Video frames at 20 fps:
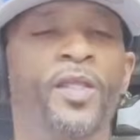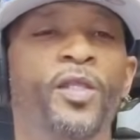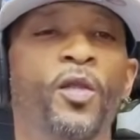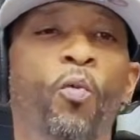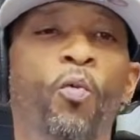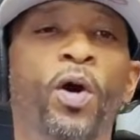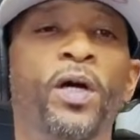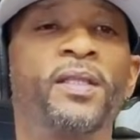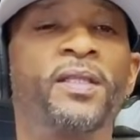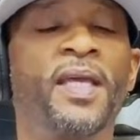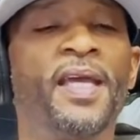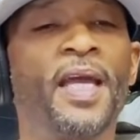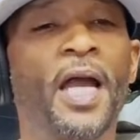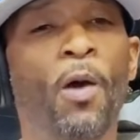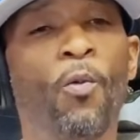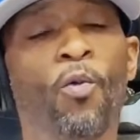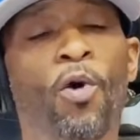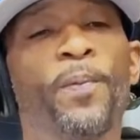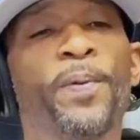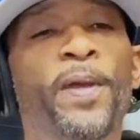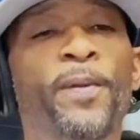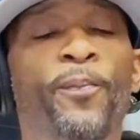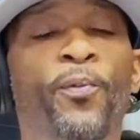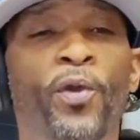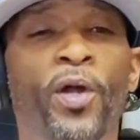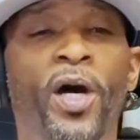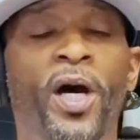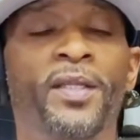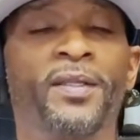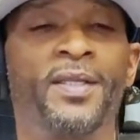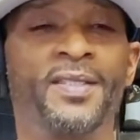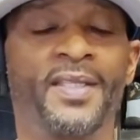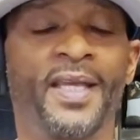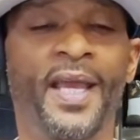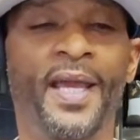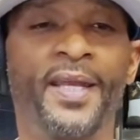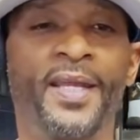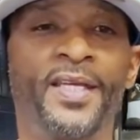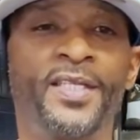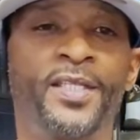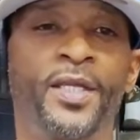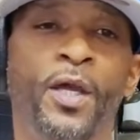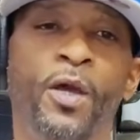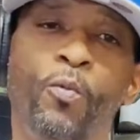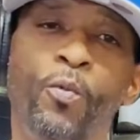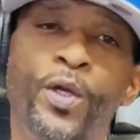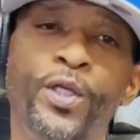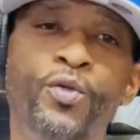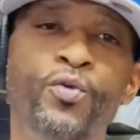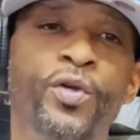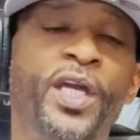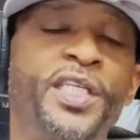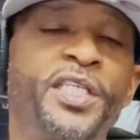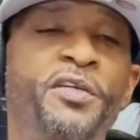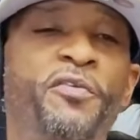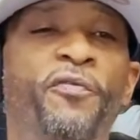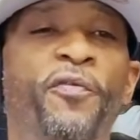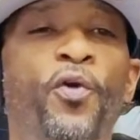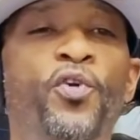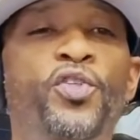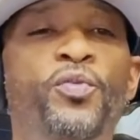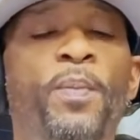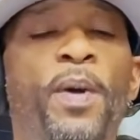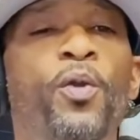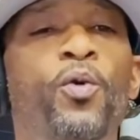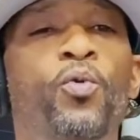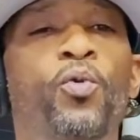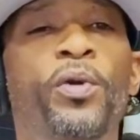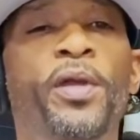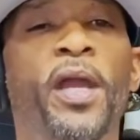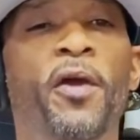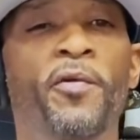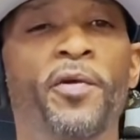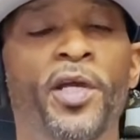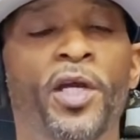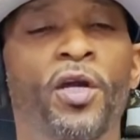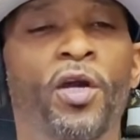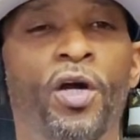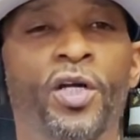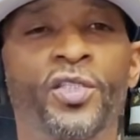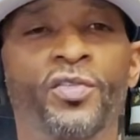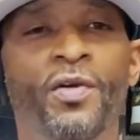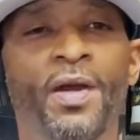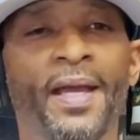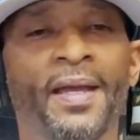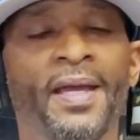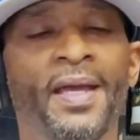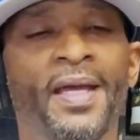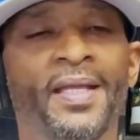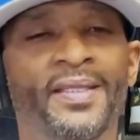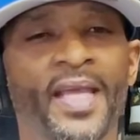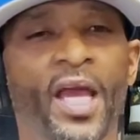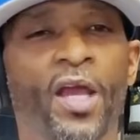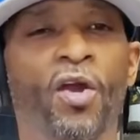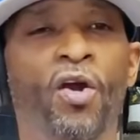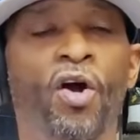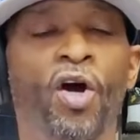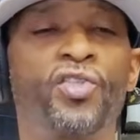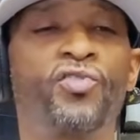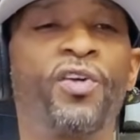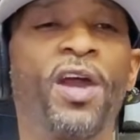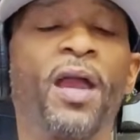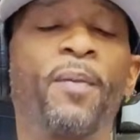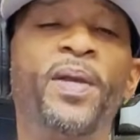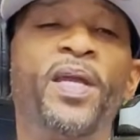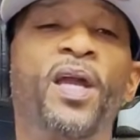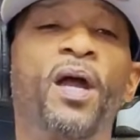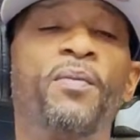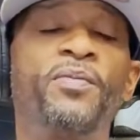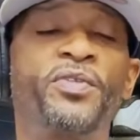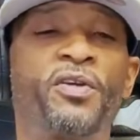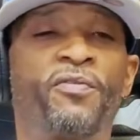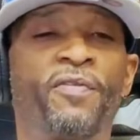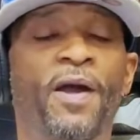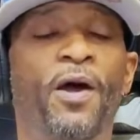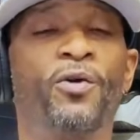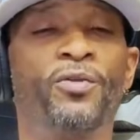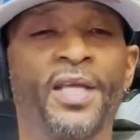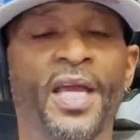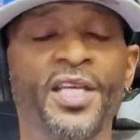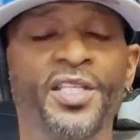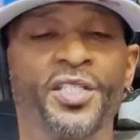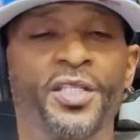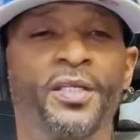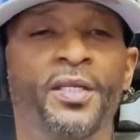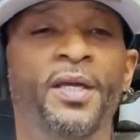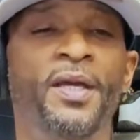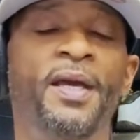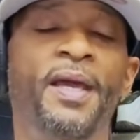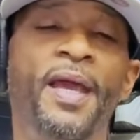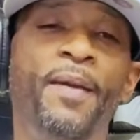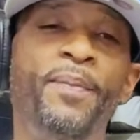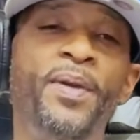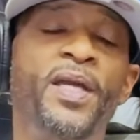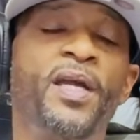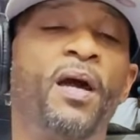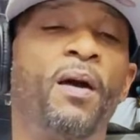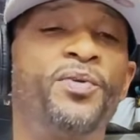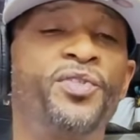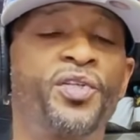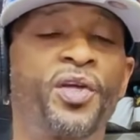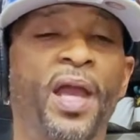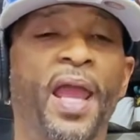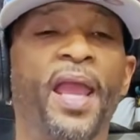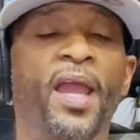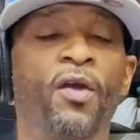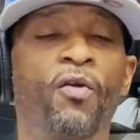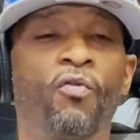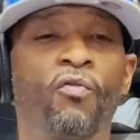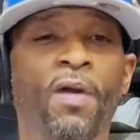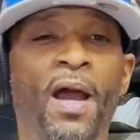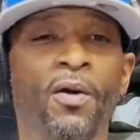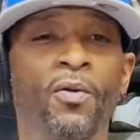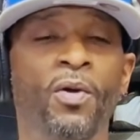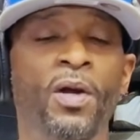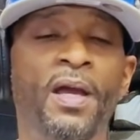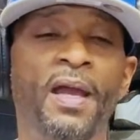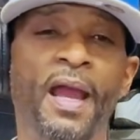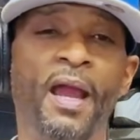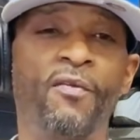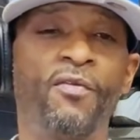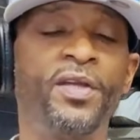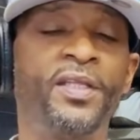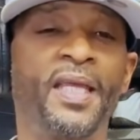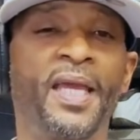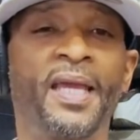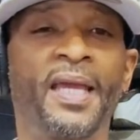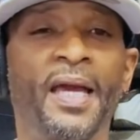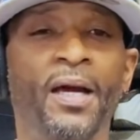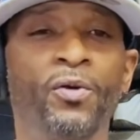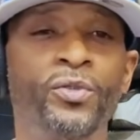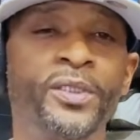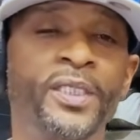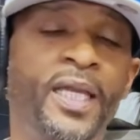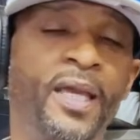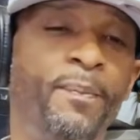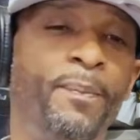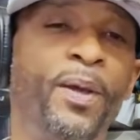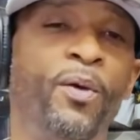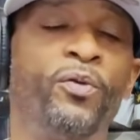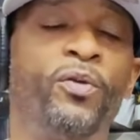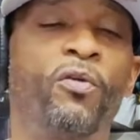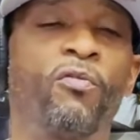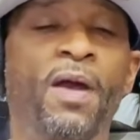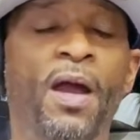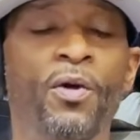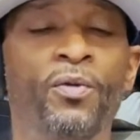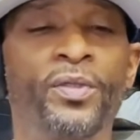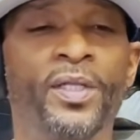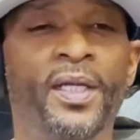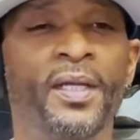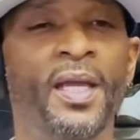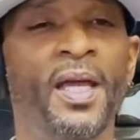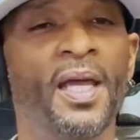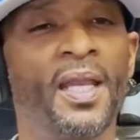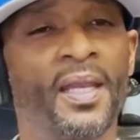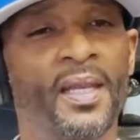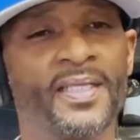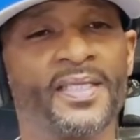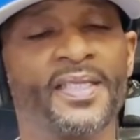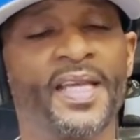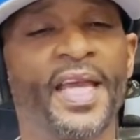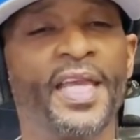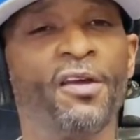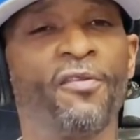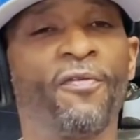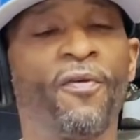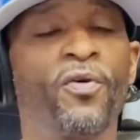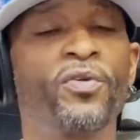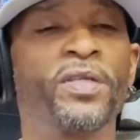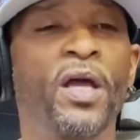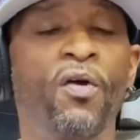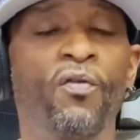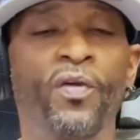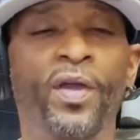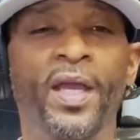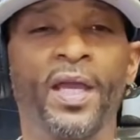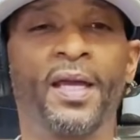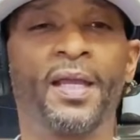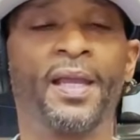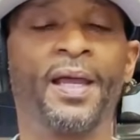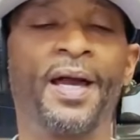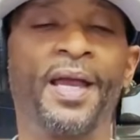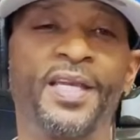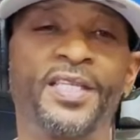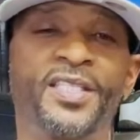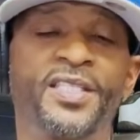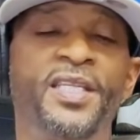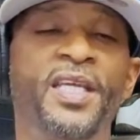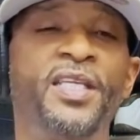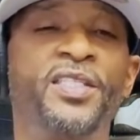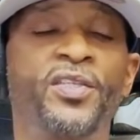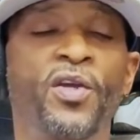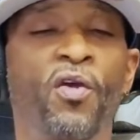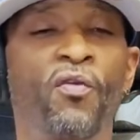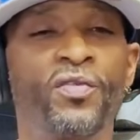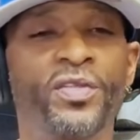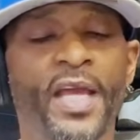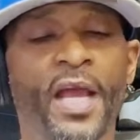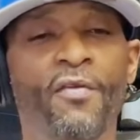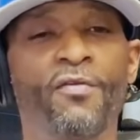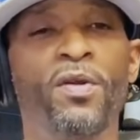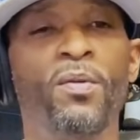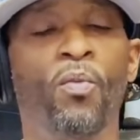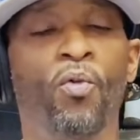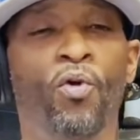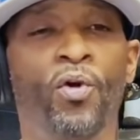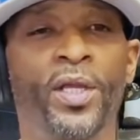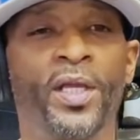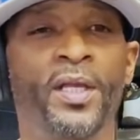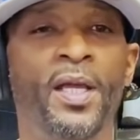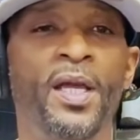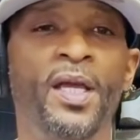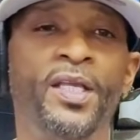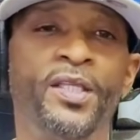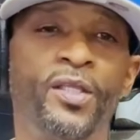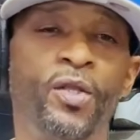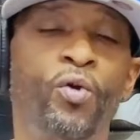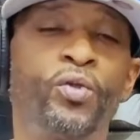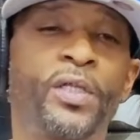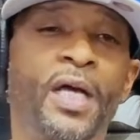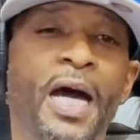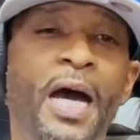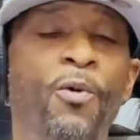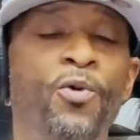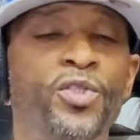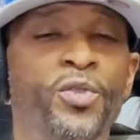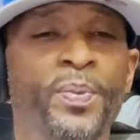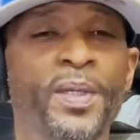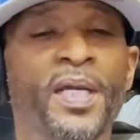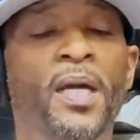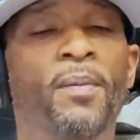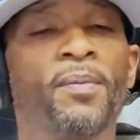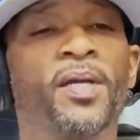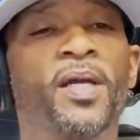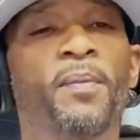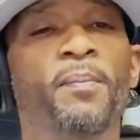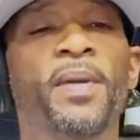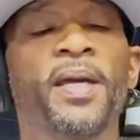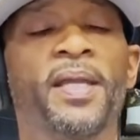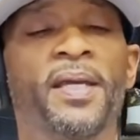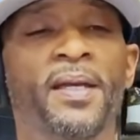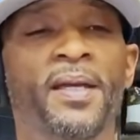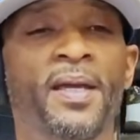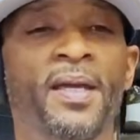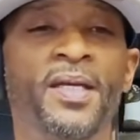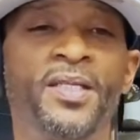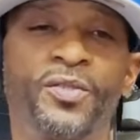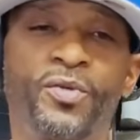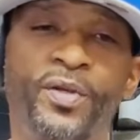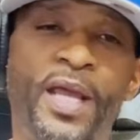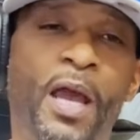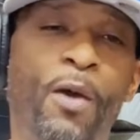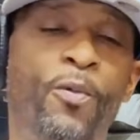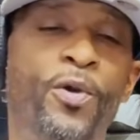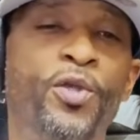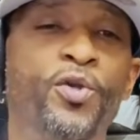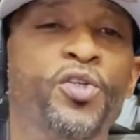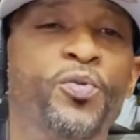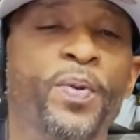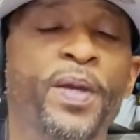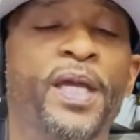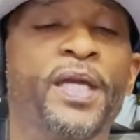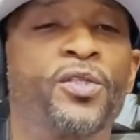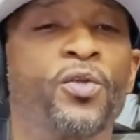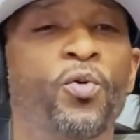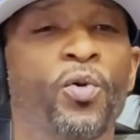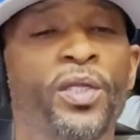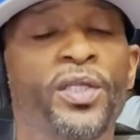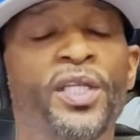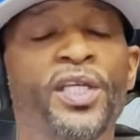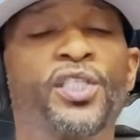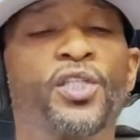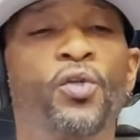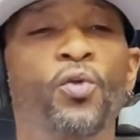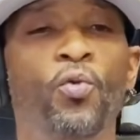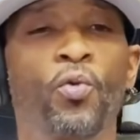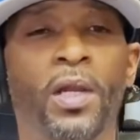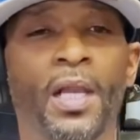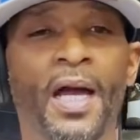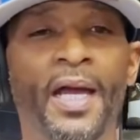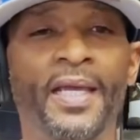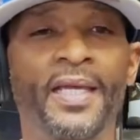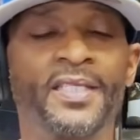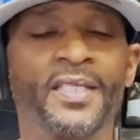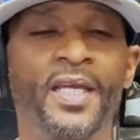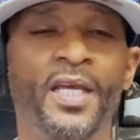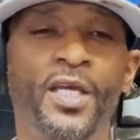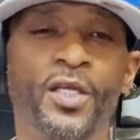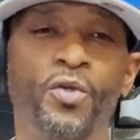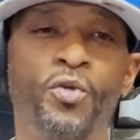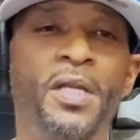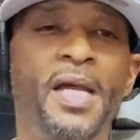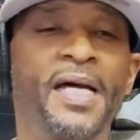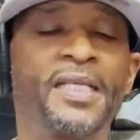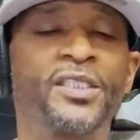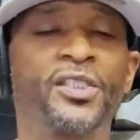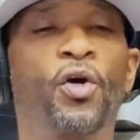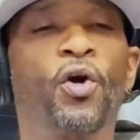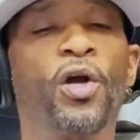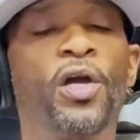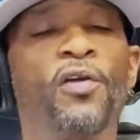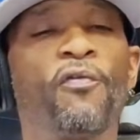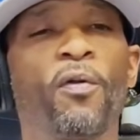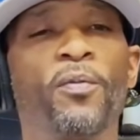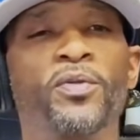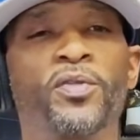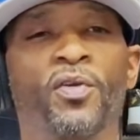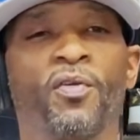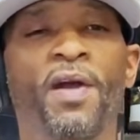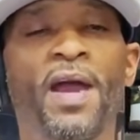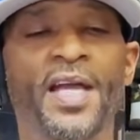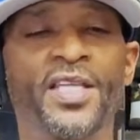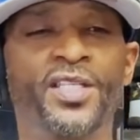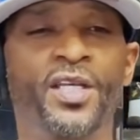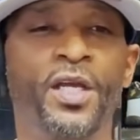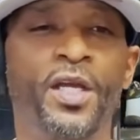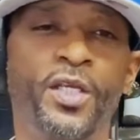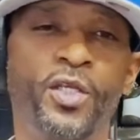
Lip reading: The one thing I want people to understand is when you get your first medical carrier contract, that contract becomes your foundation. It becomes your anchor route. Everything else get built around it. Let's say your first healthcare clients need service every morning. Those hours become committed. So now when you're speaking to additional clients, you're not starting from scratch.